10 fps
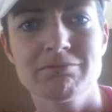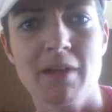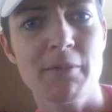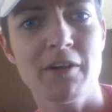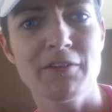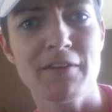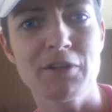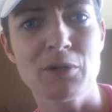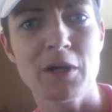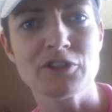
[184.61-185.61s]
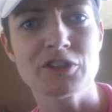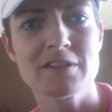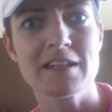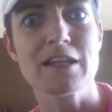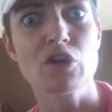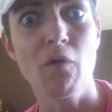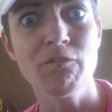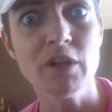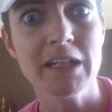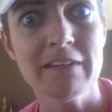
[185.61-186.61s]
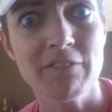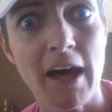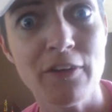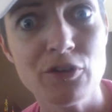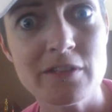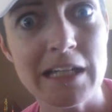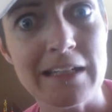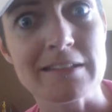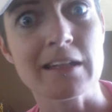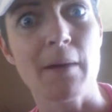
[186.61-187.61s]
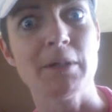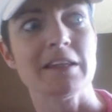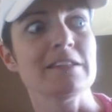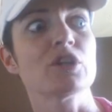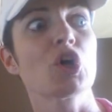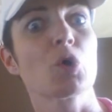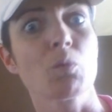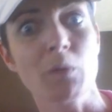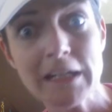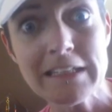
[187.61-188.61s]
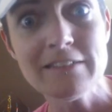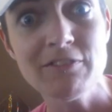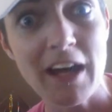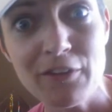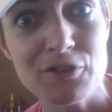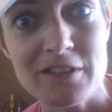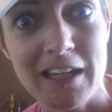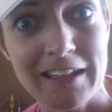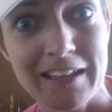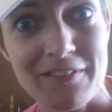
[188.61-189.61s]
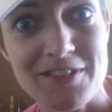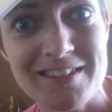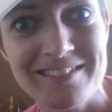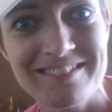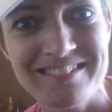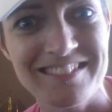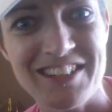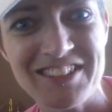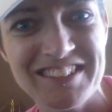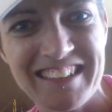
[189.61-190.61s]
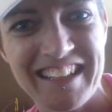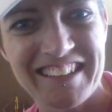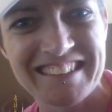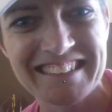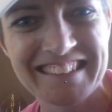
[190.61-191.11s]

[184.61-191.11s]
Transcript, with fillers: Let me know if you have any questions. And don't forget, Father's Day is coming. These are great Father's Day gifts. Talk to you later.